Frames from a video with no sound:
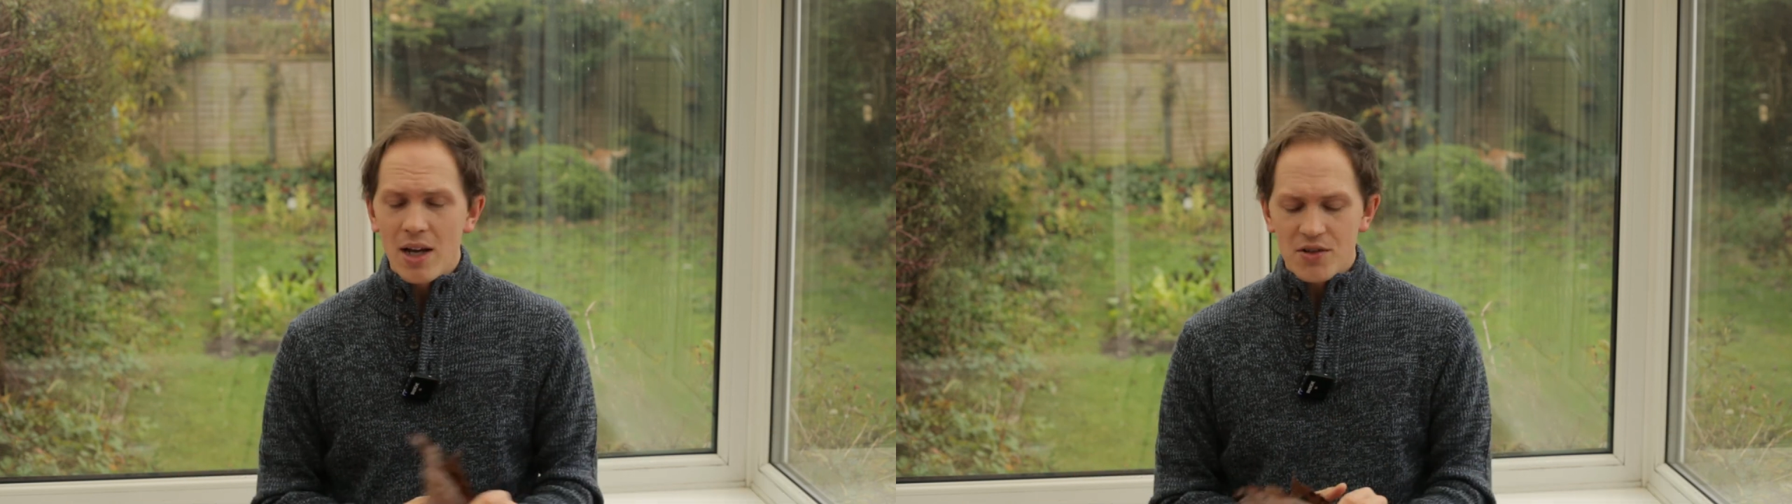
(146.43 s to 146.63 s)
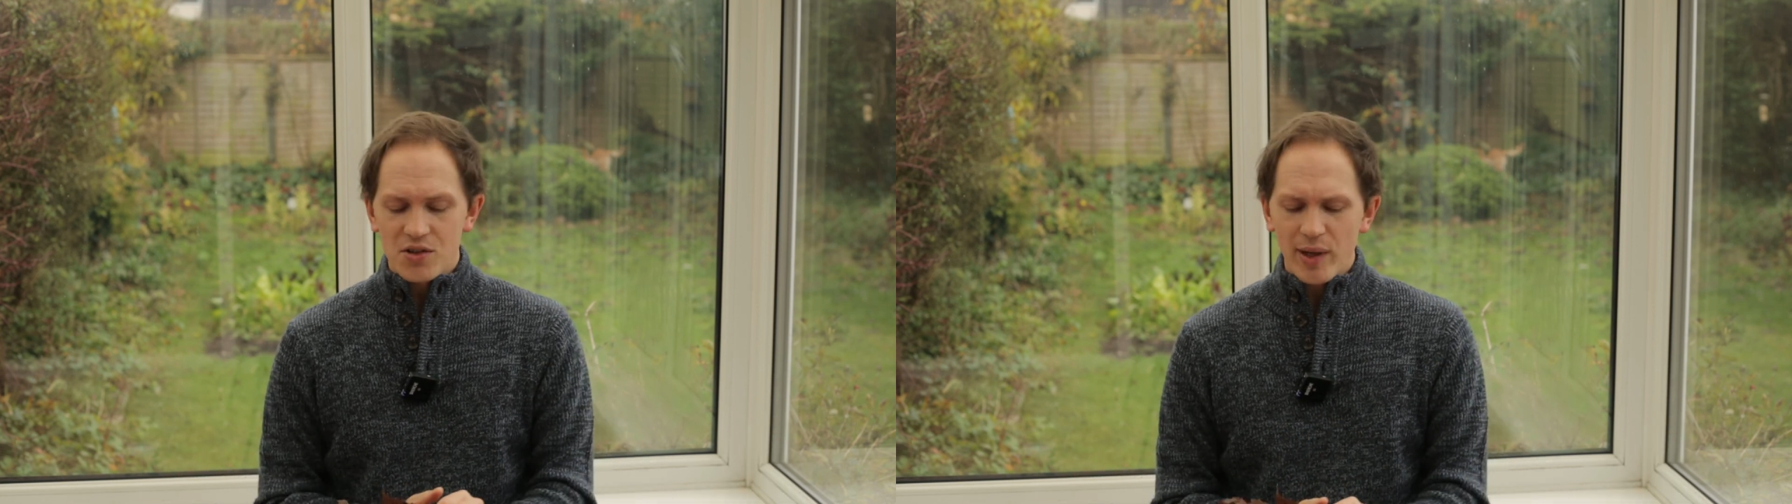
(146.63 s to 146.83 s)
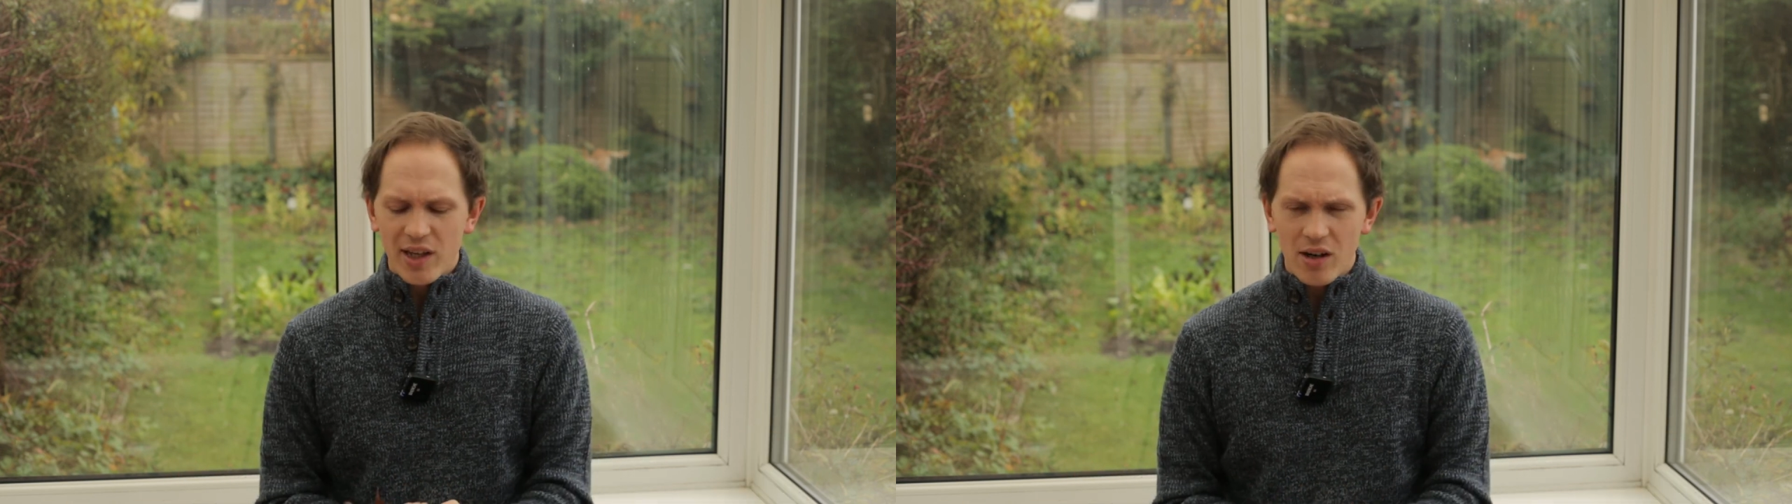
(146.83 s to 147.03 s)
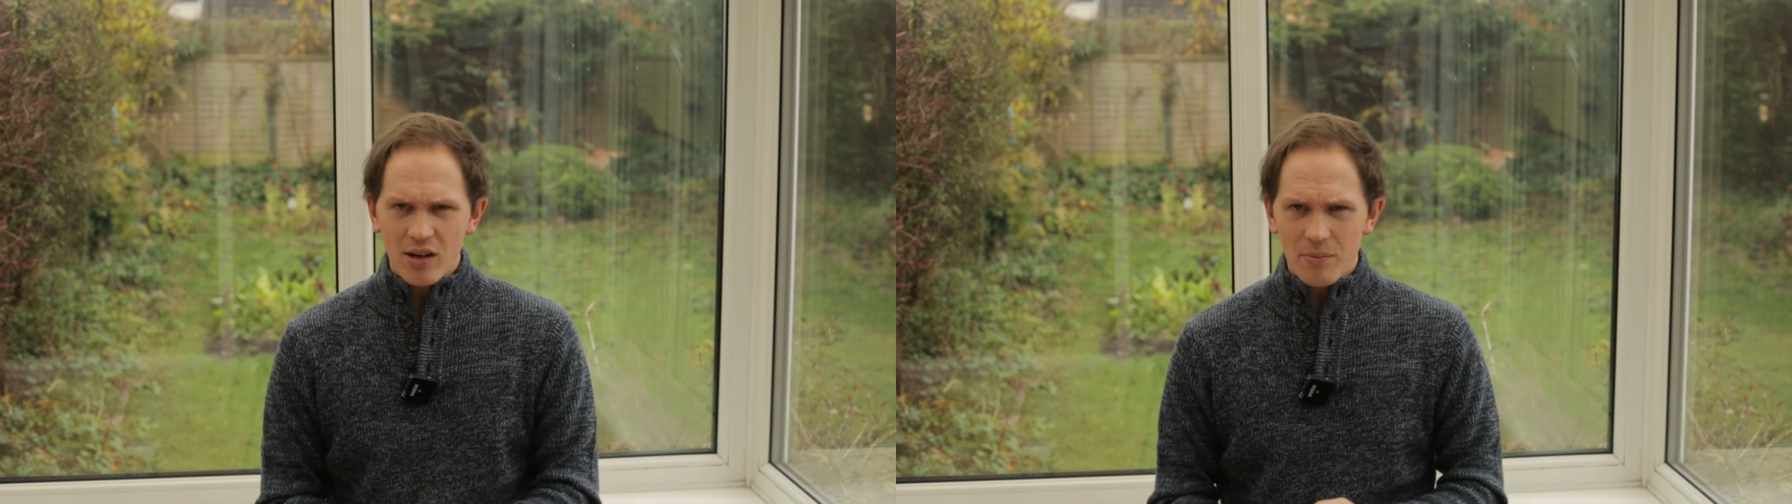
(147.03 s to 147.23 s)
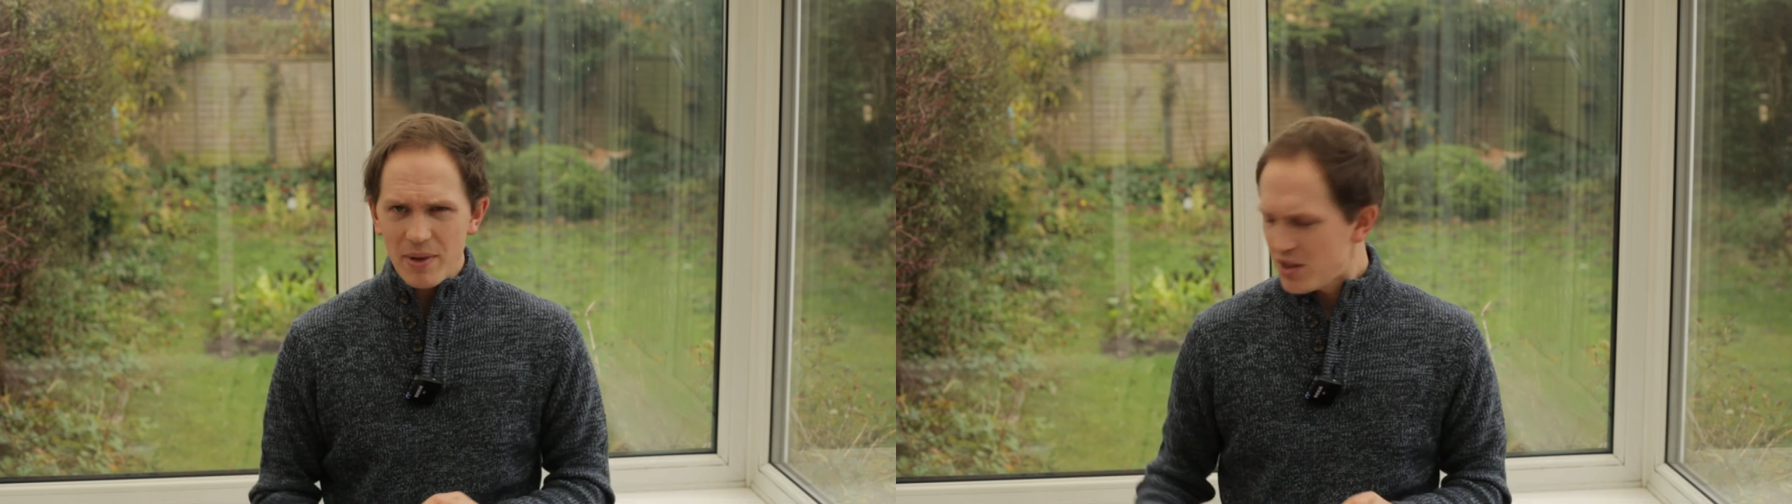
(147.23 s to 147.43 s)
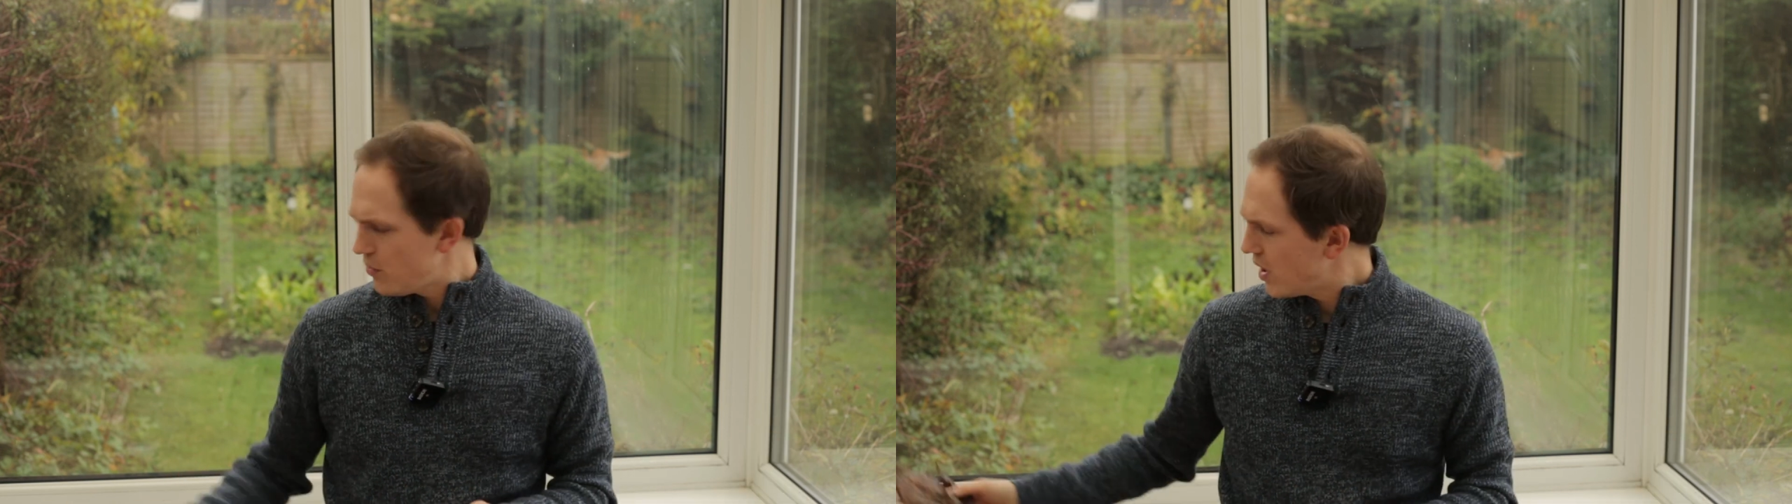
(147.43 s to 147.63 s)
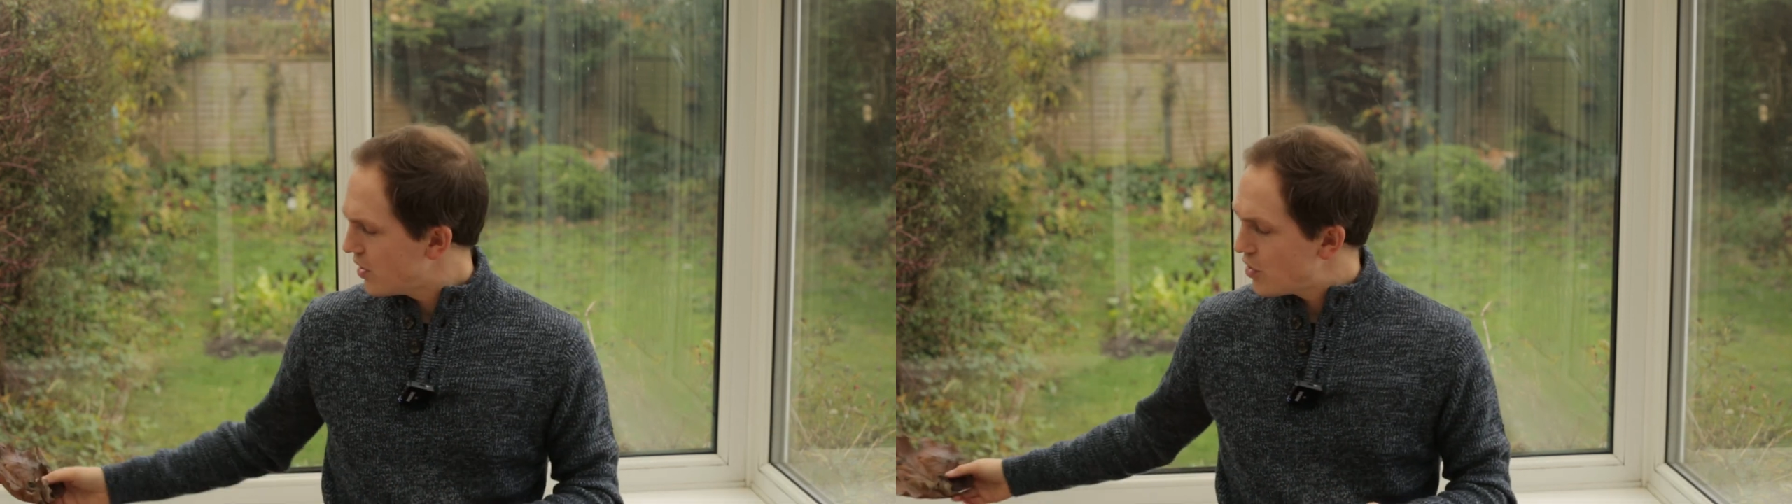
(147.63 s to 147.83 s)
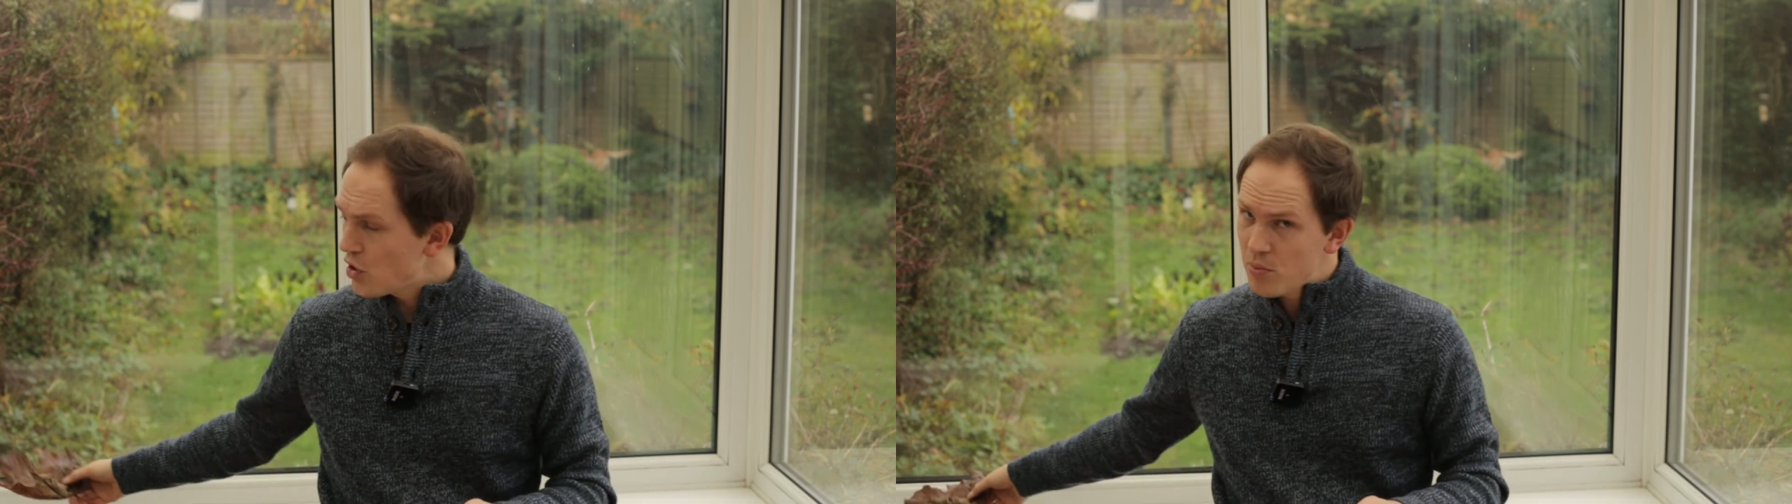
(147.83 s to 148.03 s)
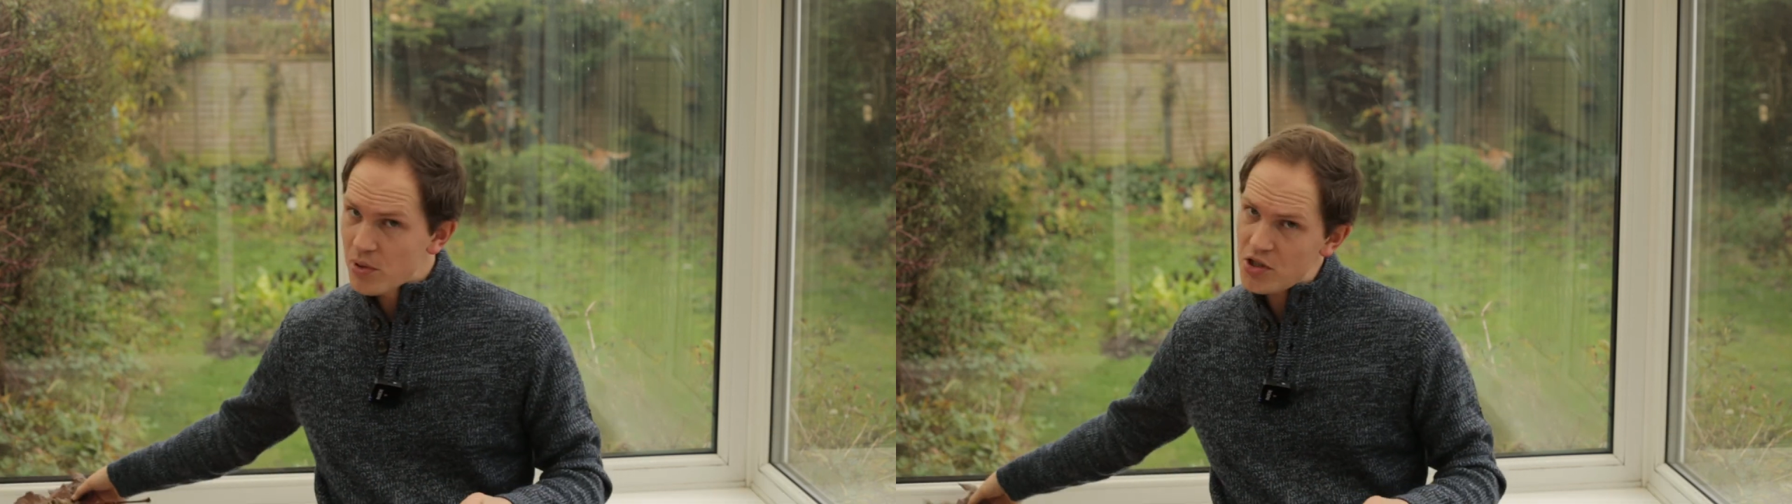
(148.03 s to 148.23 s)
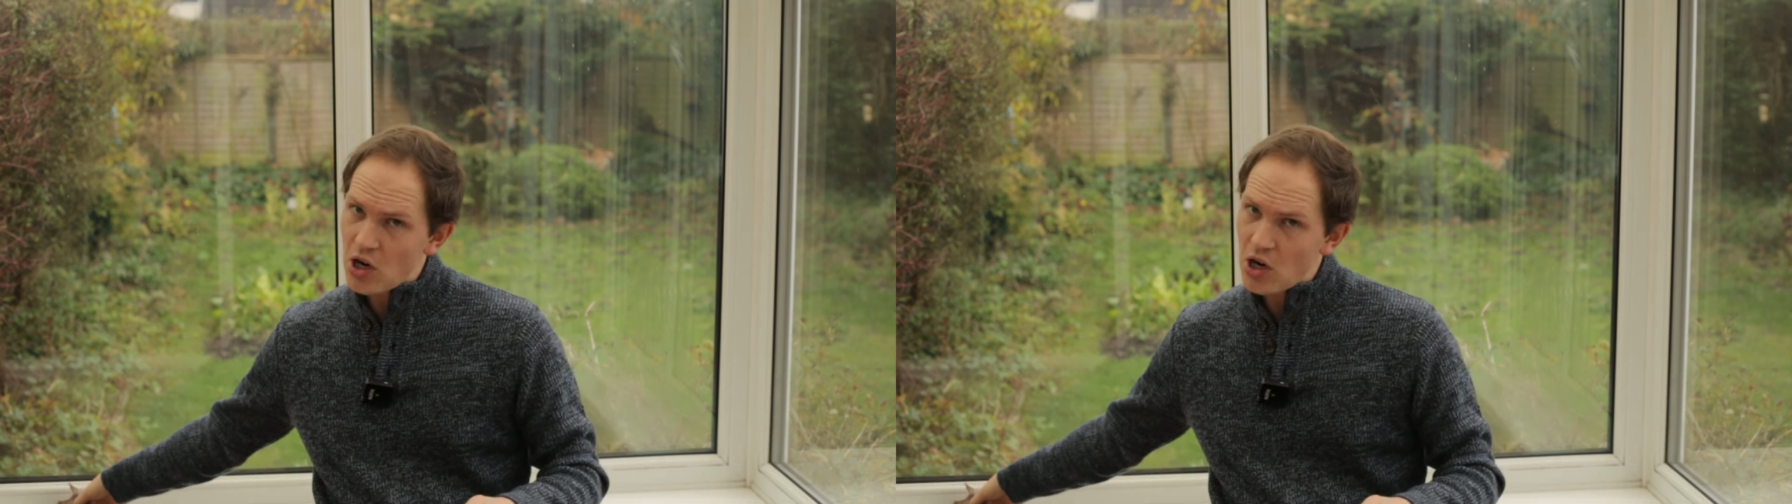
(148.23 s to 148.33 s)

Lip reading: so it can't be doing too much